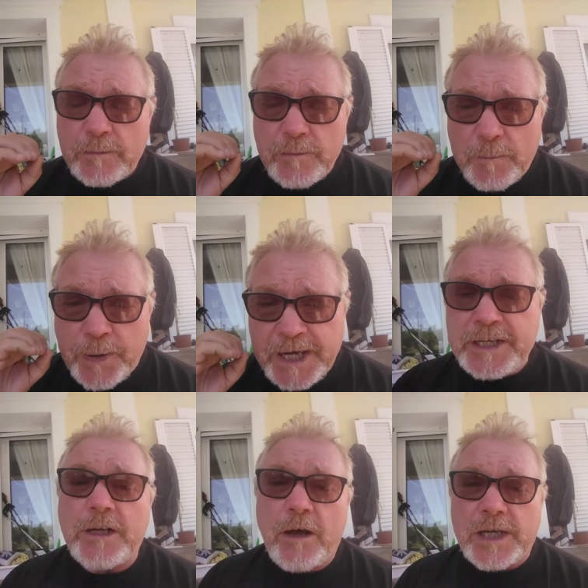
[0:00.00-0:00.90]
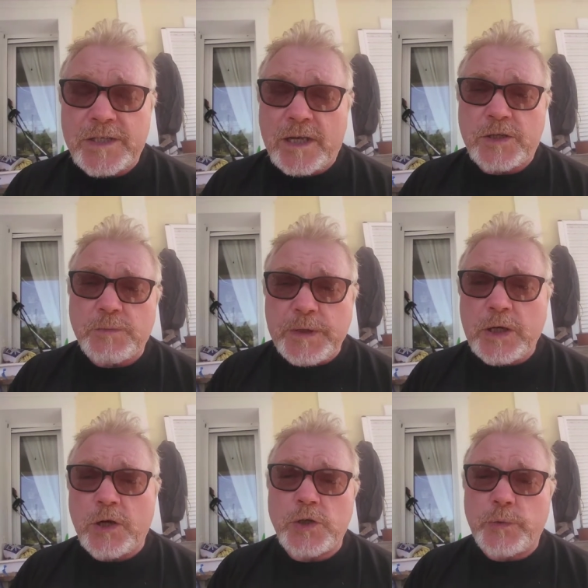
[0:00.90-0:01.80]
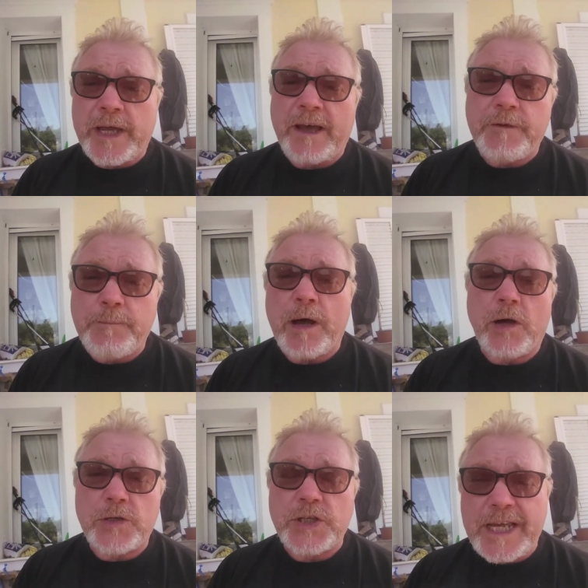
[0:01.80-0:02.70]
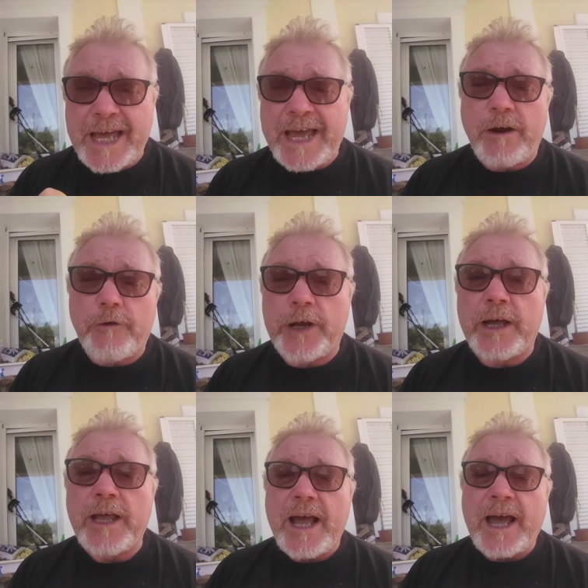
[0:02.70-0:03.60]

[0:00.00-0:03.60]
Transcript: penalise us because we have a party area,